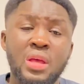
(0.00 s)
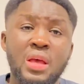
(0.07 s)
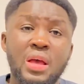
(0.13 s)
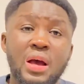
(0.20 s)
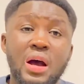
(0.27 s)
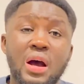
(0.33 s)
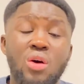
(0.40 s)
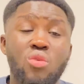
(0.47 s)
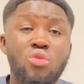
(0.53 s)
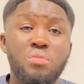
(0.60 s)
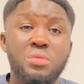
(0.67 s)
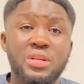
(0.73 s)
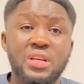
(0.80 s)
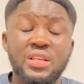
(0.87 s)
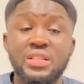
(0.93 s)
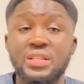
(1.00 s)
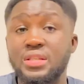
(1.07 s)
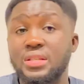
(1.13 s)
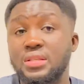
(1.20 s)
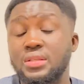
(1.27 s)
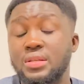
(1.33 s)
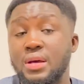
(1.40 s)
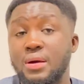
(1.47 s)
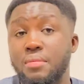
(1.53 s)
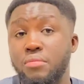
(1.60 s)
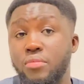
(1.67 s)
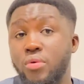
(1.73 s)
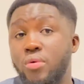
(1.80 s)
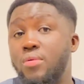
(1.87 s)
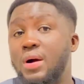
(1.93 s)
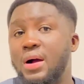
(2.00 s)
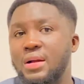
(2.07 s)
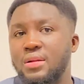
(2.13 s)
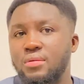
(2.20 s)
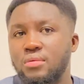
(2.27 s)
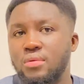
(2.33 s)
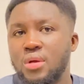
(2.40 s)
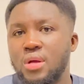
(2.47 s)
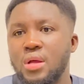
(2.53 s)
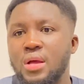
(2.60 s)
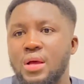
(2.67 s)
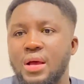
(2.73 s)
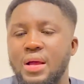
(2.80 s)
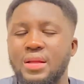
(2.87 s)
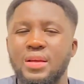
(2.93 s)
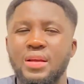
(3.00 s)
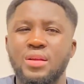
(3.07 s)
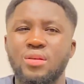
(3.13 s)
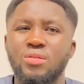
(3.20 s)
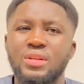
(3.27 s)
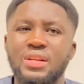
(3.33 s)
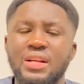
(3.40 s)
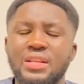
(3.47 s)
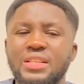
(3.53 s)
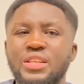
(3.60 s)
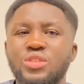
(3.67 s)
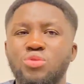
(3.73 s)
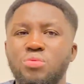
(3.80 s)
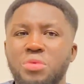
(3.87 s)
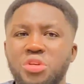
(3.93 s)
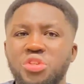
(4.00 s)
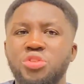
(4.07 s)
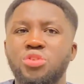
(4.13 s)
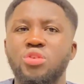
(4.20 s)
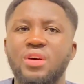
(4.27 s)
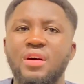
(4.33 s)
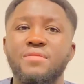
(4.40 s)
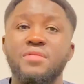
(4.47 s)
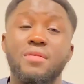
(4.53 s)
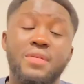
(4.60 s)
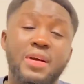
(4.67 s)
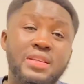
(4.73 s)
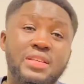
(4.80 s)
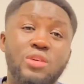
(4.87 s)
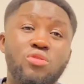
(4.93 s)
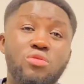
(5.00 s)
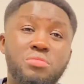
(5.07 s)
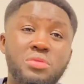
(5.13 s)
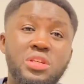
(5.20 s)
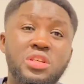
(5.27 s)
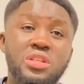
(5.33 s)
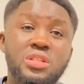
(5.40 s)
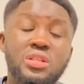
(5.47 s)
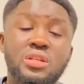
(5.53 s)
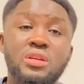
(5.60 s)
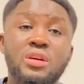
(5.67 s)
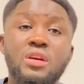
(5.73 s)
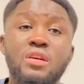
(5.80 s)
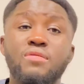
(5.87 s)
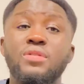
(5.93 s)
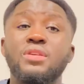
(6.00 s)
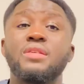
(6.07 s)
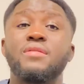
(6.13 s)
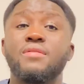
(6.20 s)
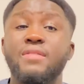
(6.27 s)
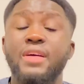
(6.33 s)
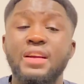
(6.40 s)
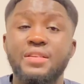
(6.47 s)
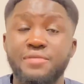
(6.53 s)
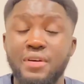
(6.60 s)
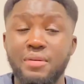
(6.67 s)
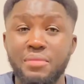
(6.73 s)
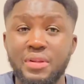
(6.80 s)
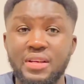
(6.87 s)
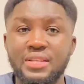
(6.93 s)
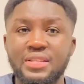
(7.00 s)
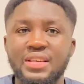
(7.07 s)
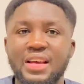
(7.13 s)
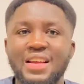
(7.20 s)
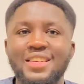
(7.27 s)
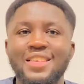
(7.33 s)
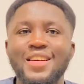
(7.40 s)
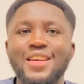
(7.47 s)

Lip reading: accommodation is required, and all that, just to make sure you have the right accommodation for the right family side.